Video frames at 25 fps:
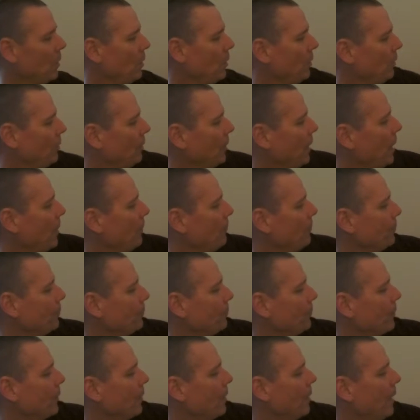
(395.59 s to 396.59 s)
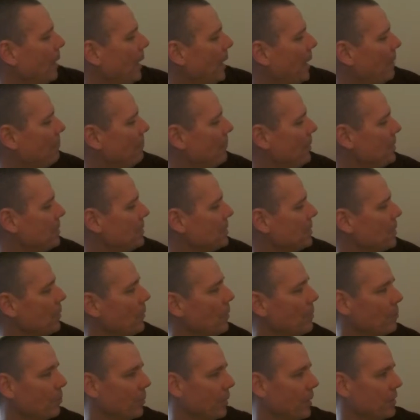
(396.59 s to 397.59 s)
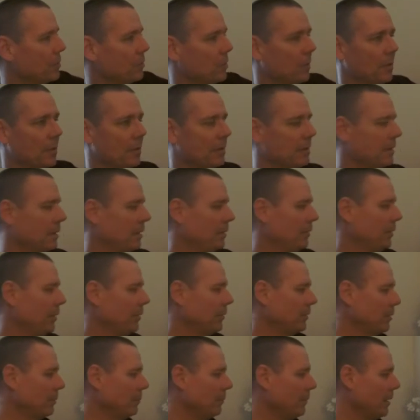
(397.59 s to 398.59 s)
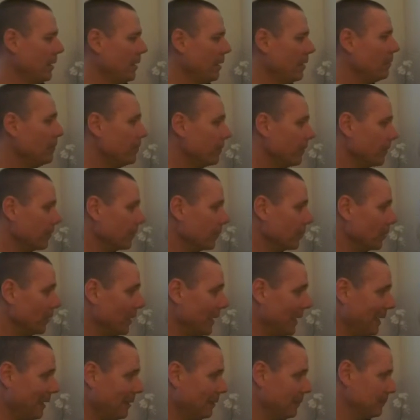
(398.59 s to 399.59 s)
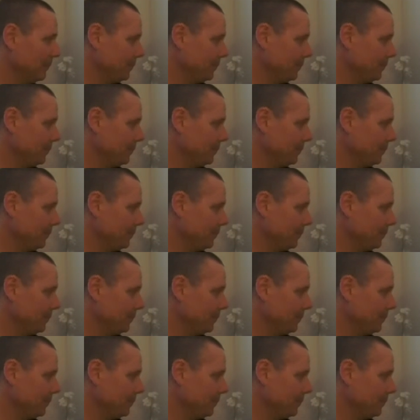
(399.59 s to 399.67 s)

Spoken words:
So I've been so impressed with this little system for free.